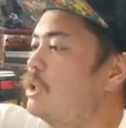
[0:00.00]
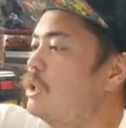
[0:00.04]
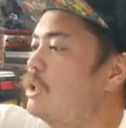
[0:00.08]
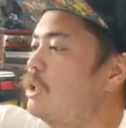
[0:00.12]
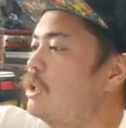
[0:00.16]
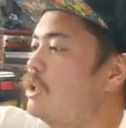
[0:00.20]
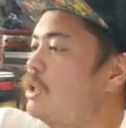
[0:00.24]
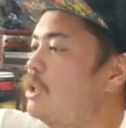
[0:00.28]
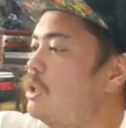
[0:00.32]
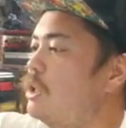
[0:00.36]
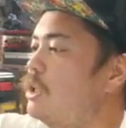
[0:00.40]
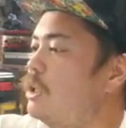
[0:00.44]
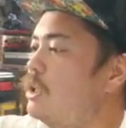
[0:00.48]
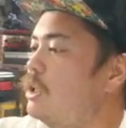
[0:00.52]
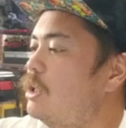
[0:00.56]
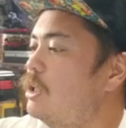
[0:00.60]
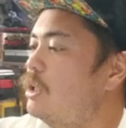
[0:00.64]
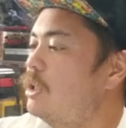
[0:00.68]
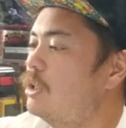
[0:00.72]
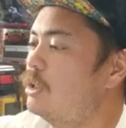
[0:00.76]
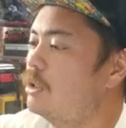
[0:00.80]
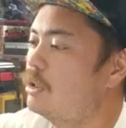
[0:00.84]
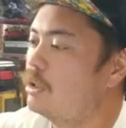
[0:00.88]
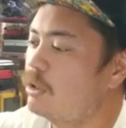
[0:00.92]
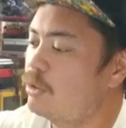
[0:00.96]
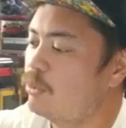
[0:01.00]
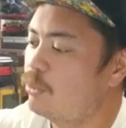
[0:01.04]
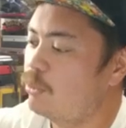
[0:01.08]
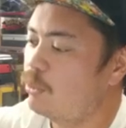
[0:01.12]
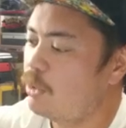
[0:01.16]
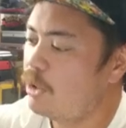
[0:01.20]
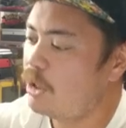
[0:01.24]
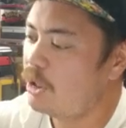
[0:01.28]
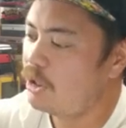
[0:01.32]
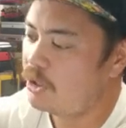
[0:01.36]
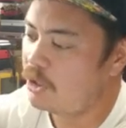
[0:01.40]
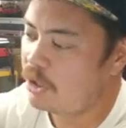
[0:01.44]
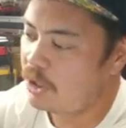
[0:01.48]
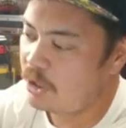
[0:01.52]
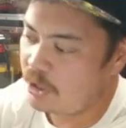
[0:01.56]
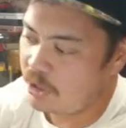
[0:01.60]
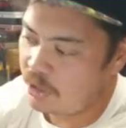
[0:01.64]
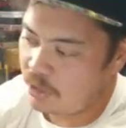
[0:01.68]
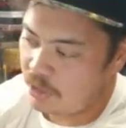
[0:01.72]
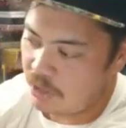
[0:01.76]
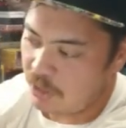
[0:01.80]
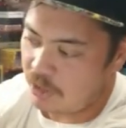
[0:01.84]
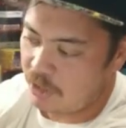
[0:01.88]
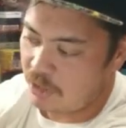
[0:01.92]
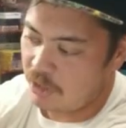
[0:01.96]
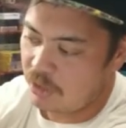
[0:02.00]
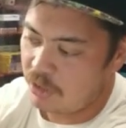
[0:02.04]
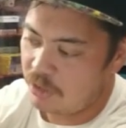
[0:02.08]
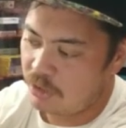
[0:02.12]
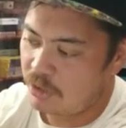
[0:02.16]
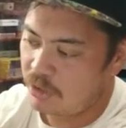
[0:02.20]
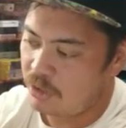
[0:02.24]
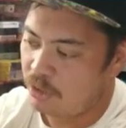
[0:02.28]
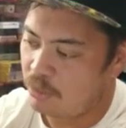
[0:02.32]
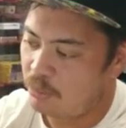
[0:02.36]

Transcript: And we didn't get it.